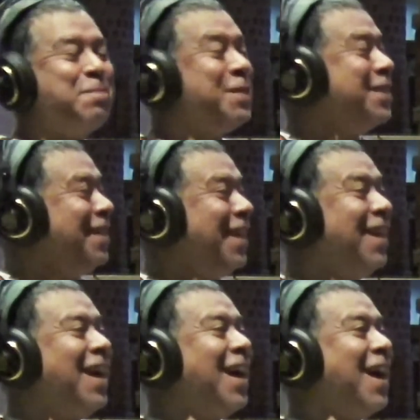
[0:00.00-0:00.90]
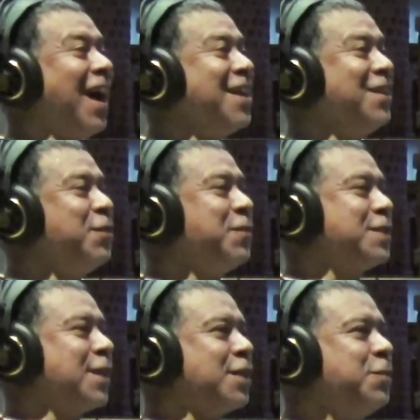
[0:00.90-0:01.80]
But I didn't know
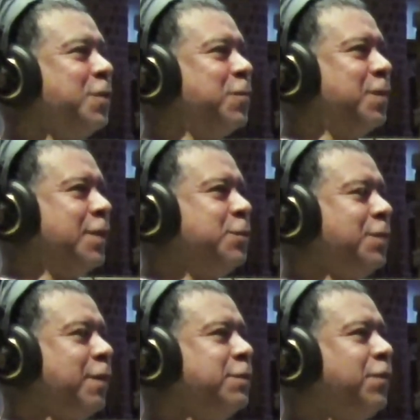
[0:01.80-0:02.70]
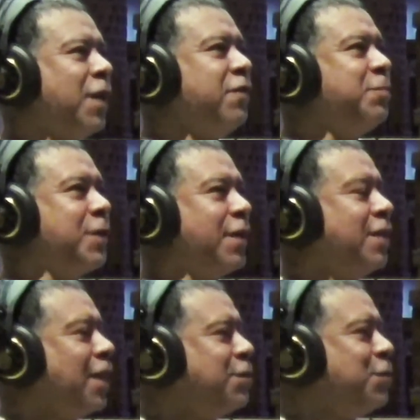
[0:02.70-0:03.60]
exactly what it was when I was 5, but I
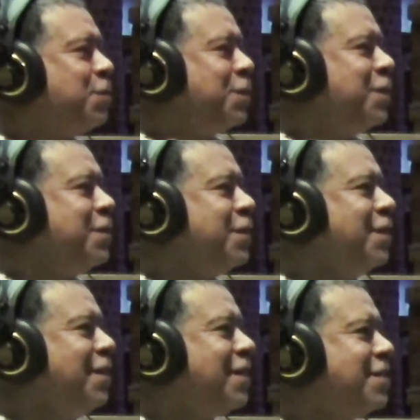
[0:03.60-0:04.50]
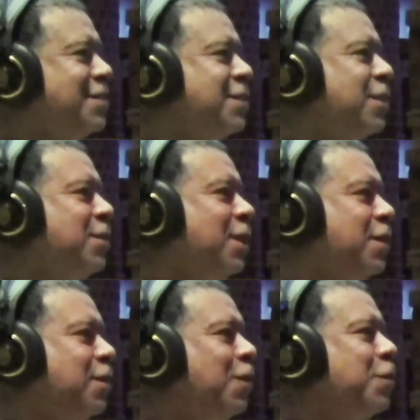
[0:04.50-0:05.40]
liked the word because it sounded like
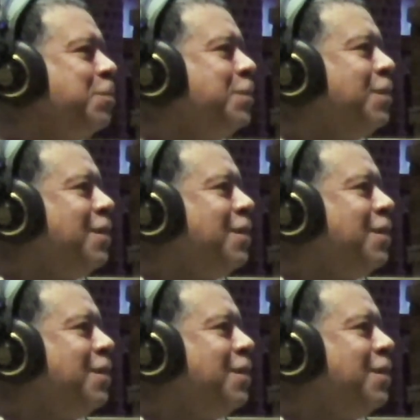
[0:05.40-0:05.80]
alarm.